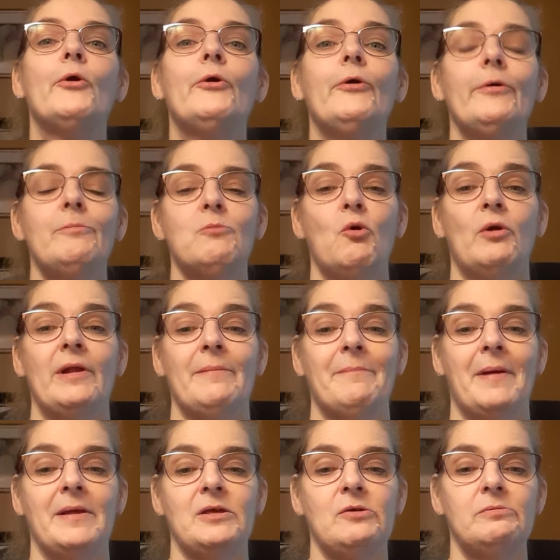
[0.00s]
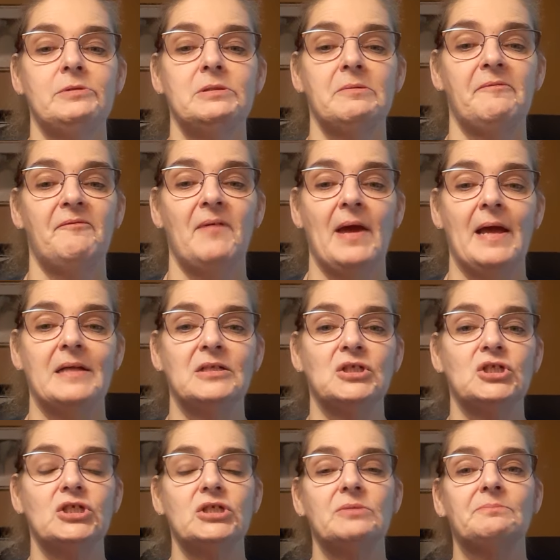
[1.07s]
Good morning, my YouTube
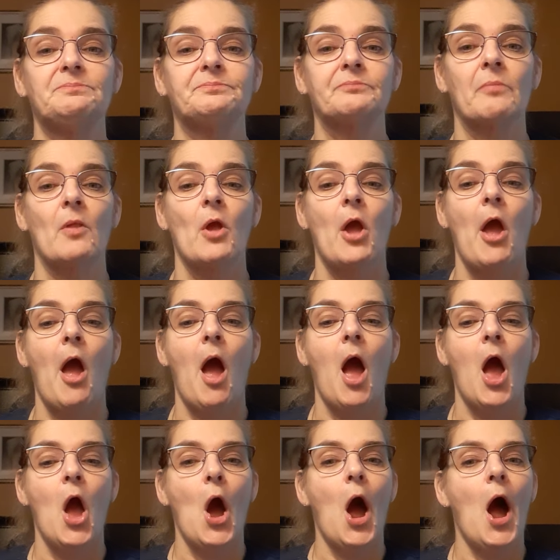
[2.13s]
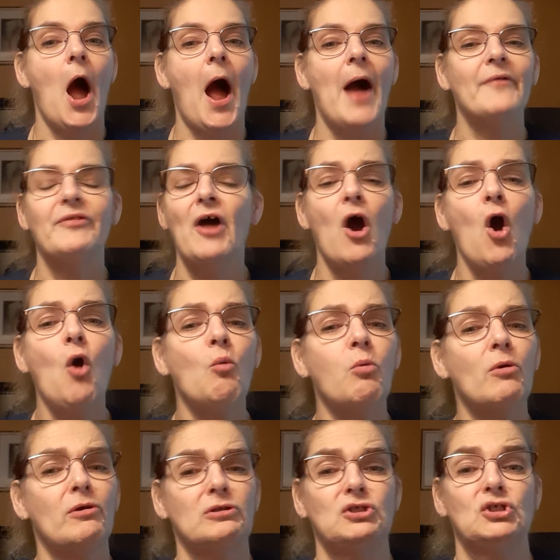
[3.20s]
fans. The whole
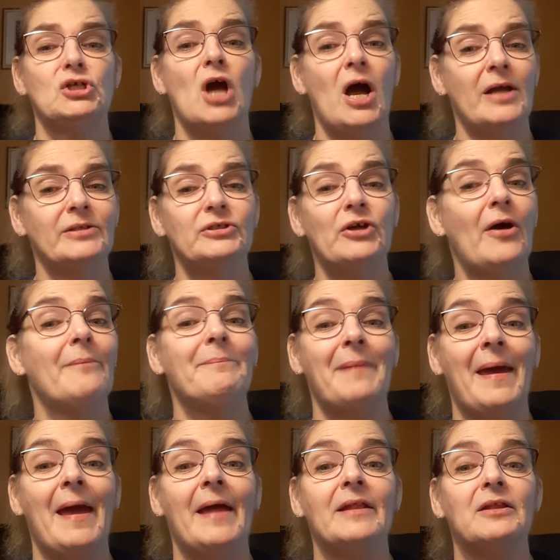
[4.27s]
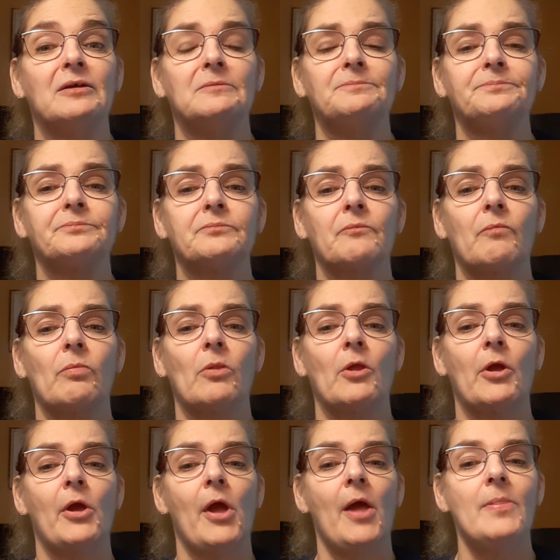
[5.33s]
world's gone darn mad.
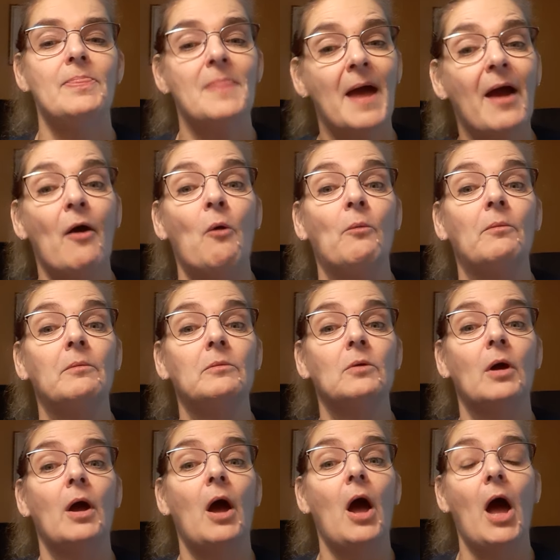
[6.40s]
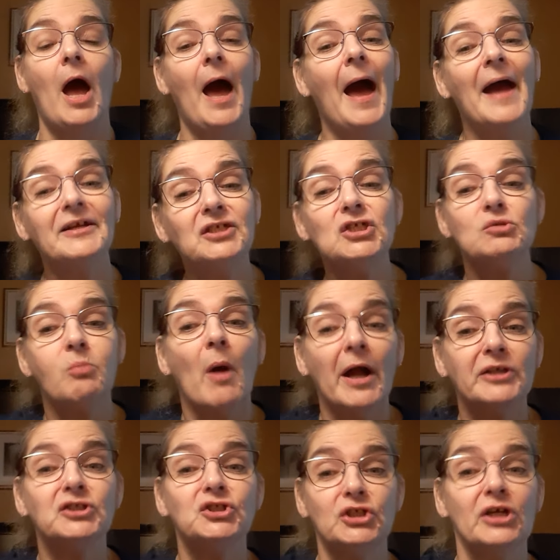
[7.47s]
Now, I just
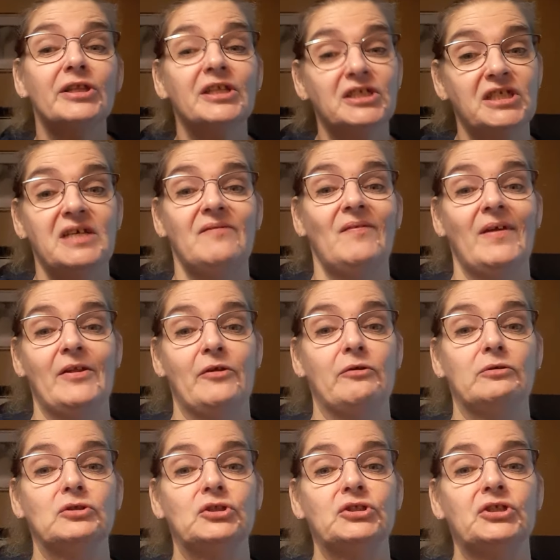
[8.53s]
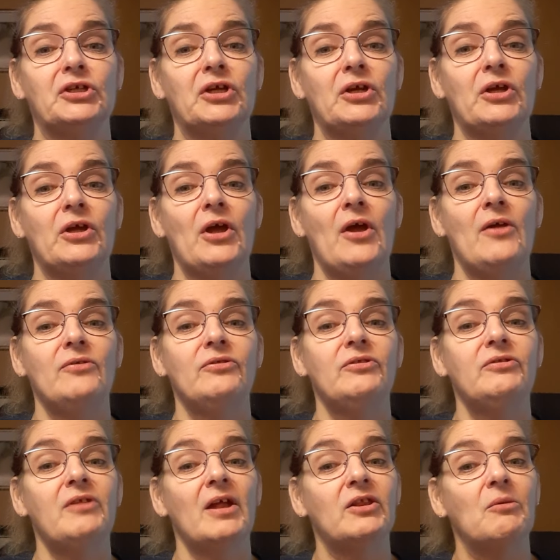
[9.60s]
watched on the TV news
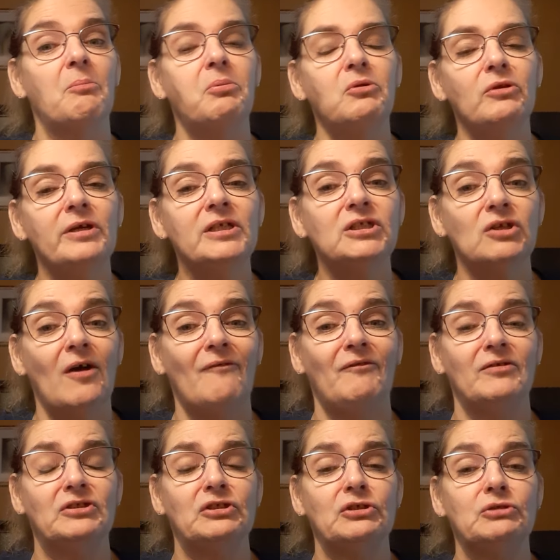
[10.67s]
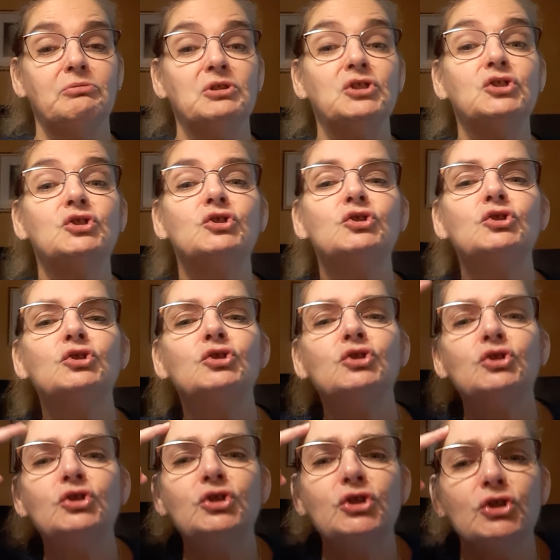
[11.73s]
that the police officers were
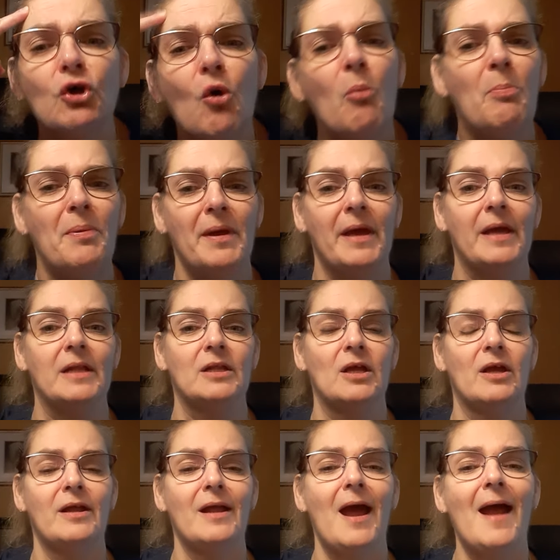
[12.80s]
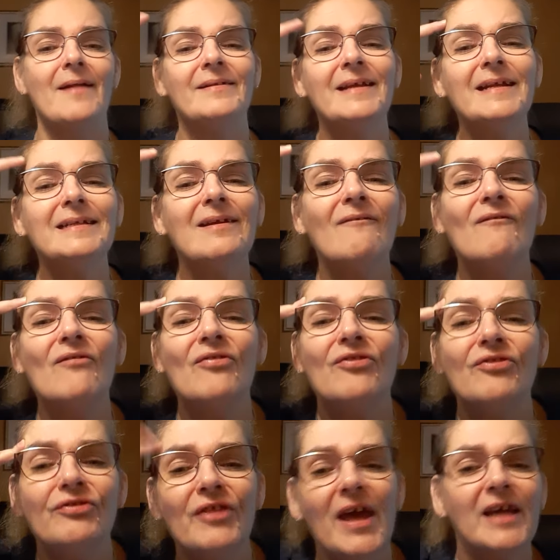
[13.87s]
stupid and didn't even
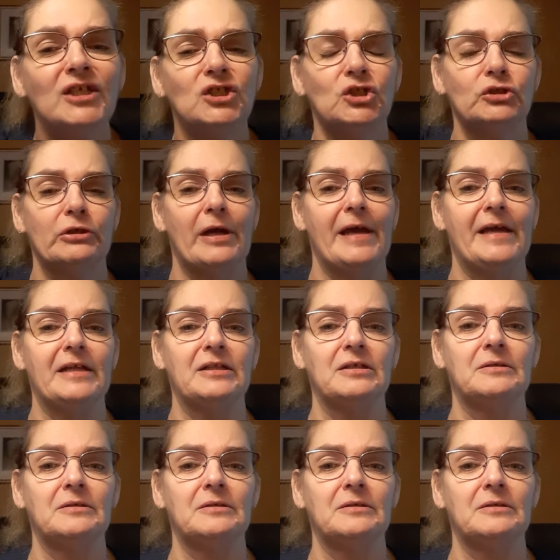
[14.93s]
think straight.